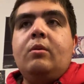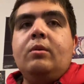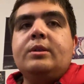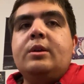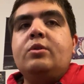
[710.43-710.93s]

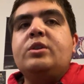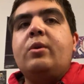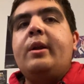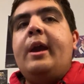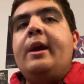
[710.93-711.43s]
we're so
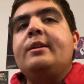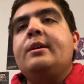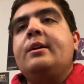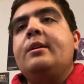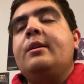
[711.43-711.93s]

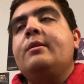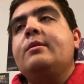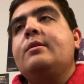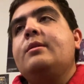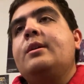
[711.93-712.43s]
short-handed
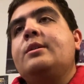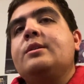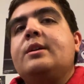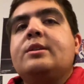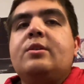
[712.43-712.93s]
and it
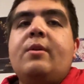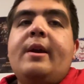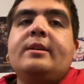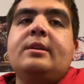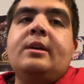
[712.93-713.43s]
just gets
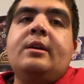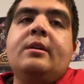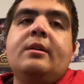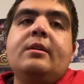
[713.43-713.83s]
crazy.